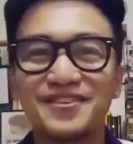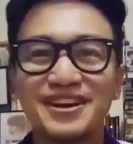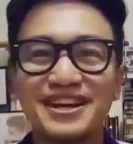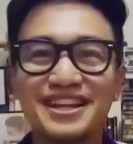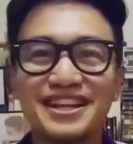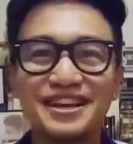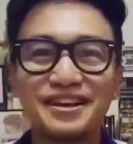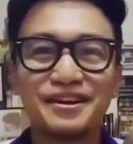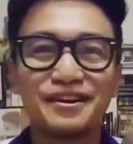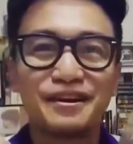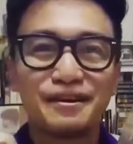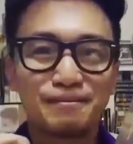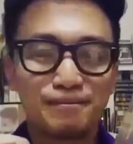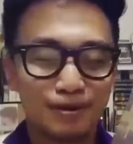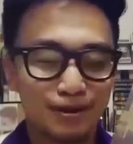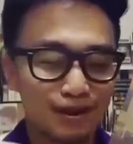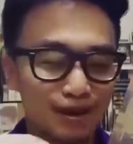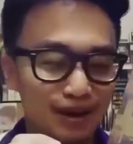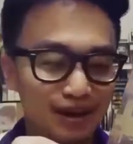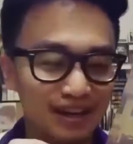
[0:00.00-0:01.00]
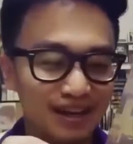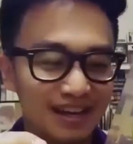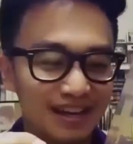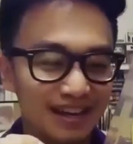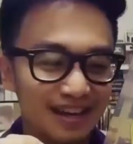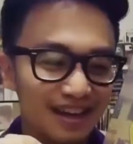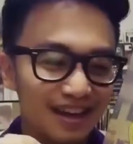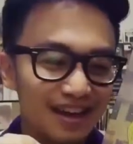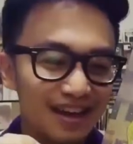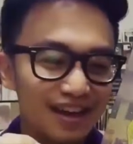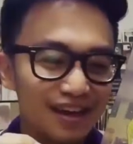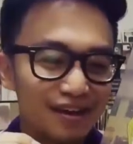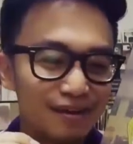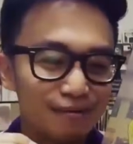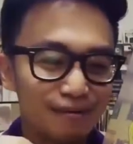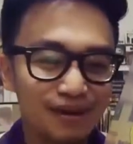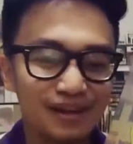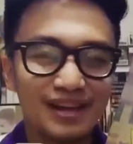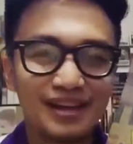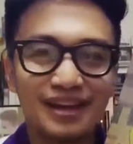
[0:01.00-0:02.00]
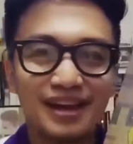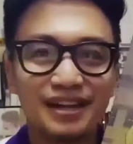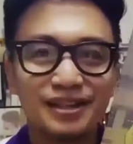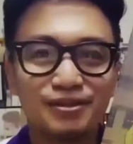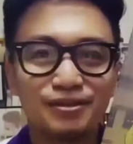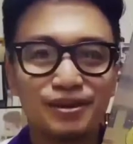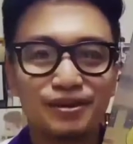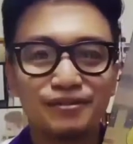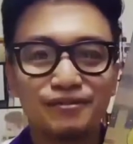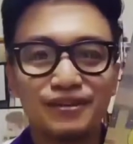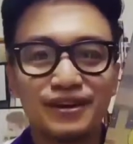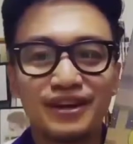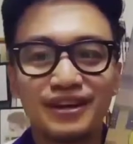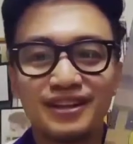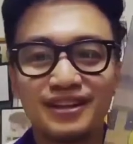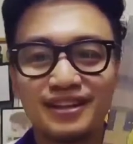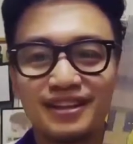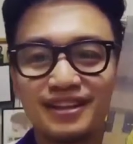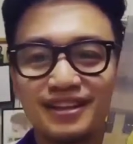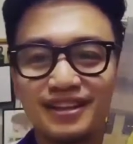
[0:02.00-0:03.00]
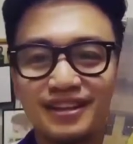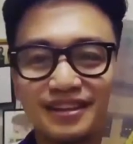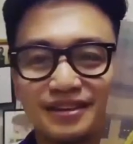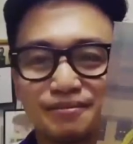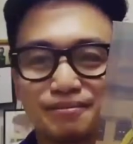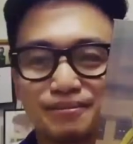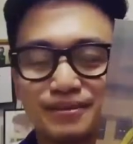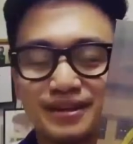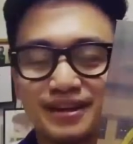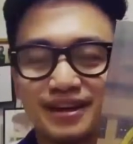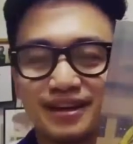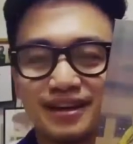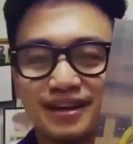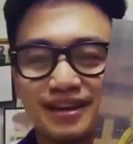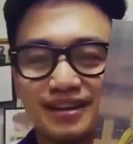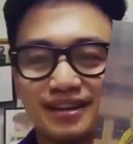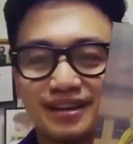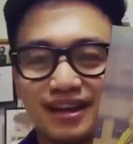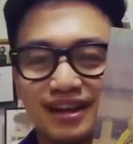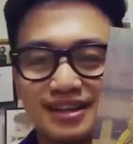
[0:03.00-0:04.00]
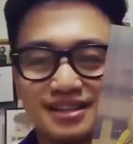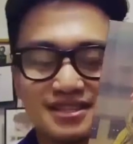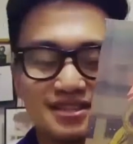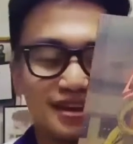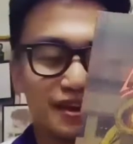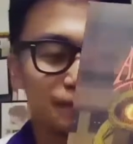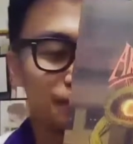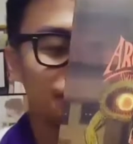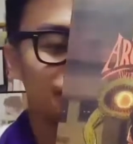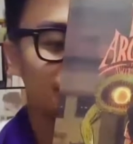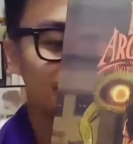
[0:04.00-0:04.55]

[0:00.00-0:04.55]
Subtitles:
really prolonging when I get to unveil the next thing.